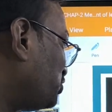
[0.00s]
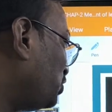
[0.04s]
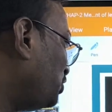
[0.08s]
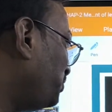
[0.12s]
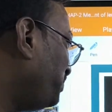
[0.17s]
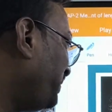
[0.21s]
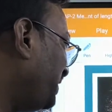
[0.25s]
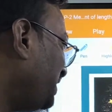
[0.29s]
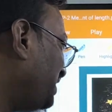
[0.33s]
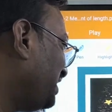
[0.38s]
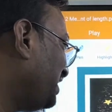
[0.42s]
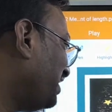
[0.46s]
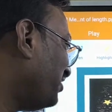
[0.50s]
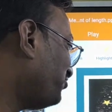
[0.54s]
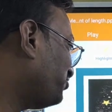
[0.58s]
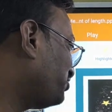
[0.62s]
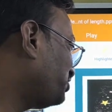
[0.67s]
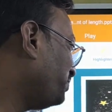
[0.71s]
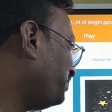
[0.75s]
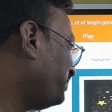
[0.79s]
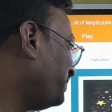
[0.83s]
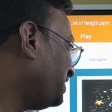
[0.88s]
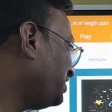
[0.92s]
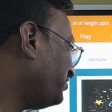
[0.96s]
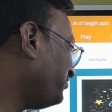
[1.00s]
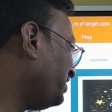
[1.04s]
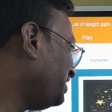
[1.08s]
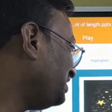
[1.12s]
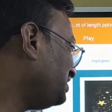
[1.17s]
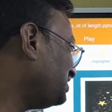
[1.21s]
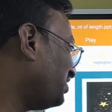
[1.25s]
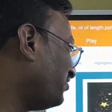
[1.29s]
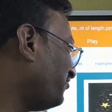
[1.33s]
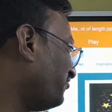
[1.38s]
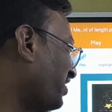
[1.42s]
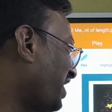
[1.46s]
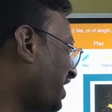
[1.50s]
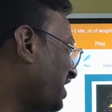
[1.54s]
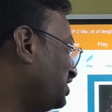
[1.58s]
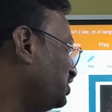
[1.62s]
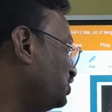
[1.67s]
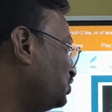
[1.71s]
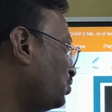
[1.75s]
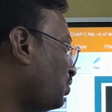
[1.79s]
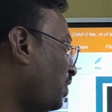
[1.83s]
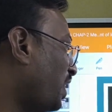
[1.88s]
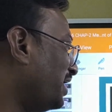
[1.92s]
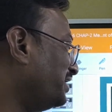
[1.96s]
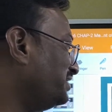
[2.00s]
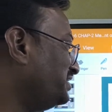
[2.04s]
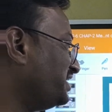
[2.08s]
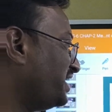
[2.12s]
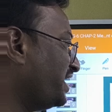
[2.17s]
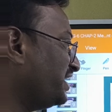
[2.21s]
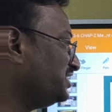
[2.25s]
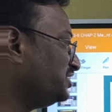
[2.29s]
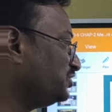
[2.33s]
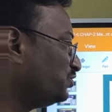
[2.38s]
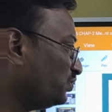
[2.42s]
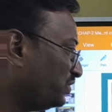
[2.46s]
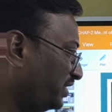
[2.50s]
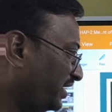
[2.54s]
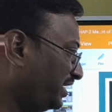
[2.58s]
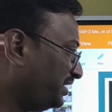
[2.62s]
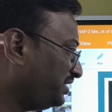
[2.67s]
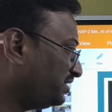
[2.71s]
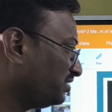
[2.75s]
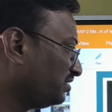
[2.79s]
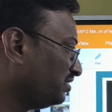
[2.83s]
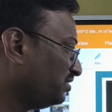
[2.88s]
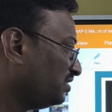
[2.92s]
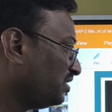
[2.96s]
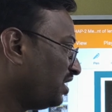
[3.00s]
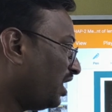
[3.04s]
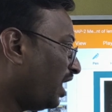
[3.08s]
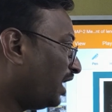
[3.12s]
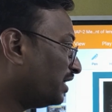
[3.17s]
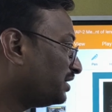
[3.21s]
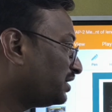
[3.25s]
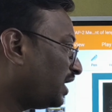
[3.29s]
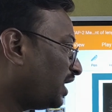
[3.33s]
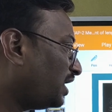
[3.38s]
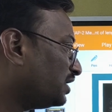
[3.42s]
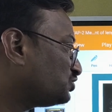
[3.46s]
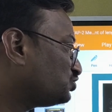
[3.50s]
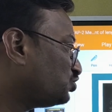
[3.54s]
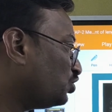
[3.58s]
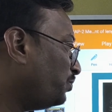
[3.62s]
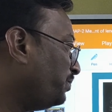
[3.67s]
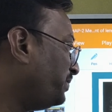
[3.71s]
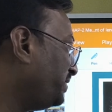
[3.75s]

should be left between the value and a unit, and also